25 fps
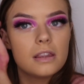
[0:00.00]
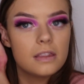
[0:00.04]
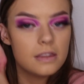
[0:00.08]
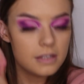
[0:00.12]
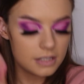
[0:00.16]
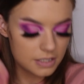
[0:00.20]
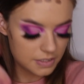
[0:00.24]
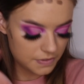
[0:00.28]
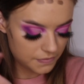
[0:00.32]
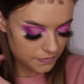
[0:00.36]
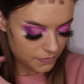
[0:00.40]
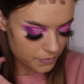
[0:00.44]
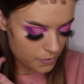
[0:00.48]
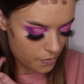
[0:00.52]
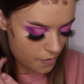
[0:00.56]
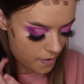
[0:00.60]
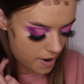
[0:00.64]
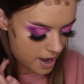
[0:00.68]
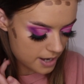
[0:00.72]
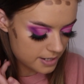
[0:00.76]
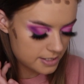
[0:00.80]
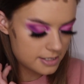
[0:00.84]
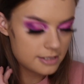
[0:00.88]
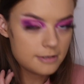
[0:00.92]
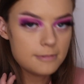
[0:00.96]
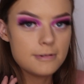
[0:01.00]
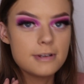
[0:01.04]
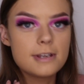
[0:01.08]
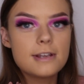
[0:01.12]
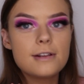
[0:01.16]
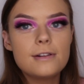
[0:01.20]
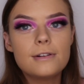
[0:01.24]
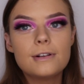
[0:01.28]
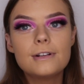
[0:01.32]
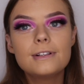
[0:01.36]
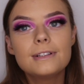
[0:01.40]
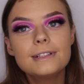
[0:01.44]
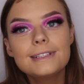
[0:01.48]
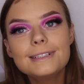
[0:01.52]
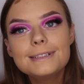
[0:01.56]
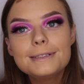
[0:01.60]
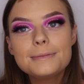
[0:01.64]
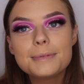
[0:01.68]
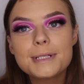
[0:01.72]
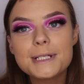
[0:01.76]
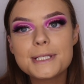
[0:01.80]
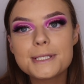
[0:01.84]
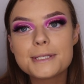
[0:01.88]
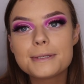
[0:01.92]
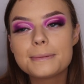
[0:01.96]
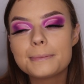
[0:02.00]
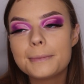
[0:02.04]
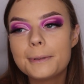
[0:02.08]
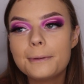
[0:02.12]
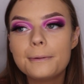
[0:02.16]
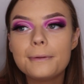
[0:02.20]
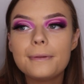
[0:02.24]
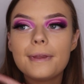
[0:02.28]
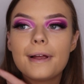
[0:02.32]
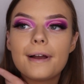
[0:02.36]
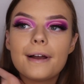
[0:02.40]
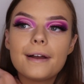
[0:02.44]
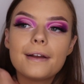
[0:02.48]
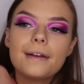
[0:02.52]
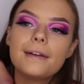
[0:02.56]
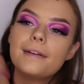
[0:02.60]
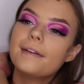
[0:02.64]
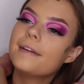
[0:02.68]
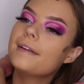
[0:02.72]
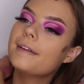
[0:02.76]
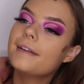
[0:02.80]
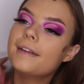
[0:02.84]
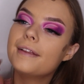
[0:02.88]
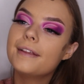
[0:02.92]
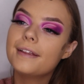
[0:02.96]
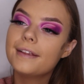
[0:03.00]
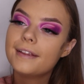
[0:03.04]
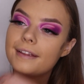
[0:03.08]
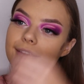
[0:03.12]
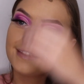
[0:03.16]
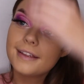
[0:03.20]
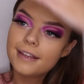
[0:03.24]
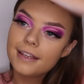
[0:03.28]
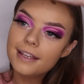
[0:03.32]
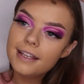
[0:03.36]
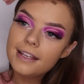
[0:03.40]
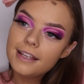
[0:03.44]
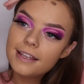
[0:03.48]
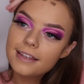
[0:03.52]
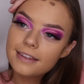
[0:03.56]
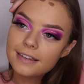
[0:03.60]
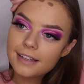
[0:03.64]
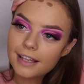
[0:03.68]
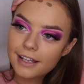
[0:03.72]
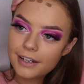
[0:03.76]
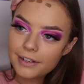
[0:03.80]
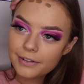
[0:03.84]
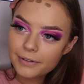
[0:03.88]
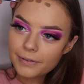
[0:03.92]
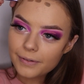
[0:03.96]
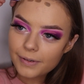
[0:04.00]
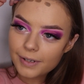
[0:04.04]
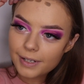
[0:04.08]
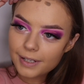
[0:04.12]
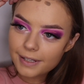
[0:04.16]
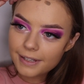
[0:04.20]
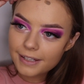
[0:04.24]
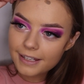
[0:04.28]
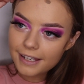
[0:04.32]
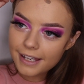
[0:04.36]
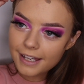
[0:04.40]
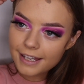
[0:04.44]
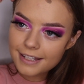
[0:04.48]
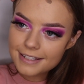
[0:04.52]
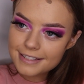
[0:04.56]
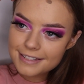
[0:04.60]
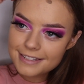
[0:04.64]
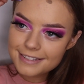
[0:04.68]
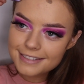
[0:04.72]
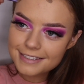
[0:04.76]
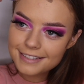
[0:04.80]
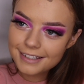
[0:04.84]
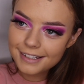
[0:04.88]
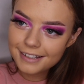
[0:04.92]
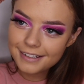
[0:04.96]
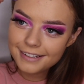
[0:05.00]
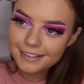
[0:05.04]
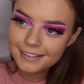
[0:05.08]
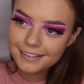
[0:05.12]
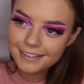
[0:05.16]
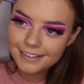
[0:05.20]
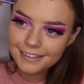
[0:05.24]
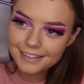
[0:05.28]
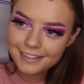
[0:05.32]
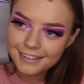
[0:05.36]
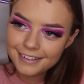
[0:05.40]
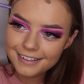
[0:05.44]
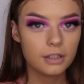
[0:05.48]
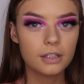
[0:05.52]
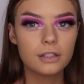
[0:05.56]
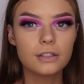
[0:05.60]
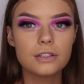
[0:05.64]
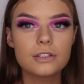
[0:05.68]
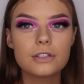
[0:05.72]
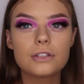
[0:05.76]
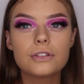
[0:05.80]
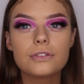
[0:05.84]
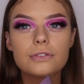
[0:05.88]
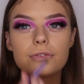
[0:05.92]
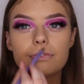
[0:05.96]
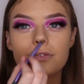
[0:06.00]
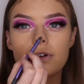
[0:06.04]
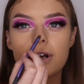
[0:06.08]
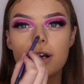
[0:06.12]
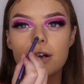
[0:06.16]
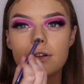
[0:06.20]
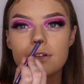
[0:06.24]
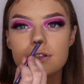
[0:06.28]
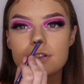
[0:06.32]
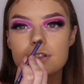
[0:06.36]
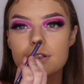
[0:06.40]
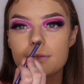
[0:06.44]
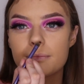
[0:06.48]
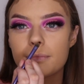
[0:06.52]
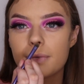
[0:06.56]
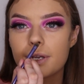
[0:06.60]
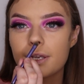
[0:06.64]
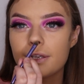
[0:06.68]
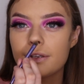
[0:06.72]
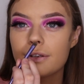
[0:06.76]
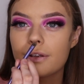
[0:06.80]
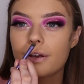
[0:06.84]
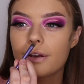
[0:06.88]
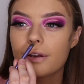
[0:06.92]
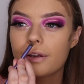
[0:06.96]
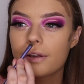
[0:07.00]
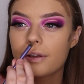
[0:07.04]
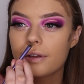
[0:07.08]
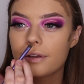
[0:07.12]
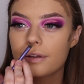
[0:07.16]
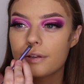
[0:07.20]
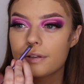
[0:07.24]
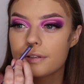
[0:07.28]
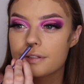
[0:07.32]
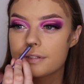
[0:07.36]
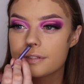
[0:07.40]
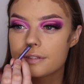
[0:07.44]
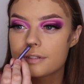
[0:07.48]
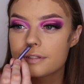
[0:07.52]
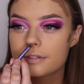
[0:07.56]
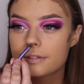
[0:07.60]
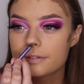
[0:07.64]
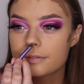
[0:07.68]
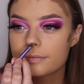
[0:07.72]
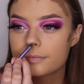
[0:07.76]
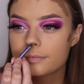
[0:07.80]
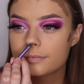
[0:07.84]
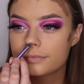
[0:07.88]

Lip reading: this forehead to make it look a little bit smaller than it really is. And just around my nose,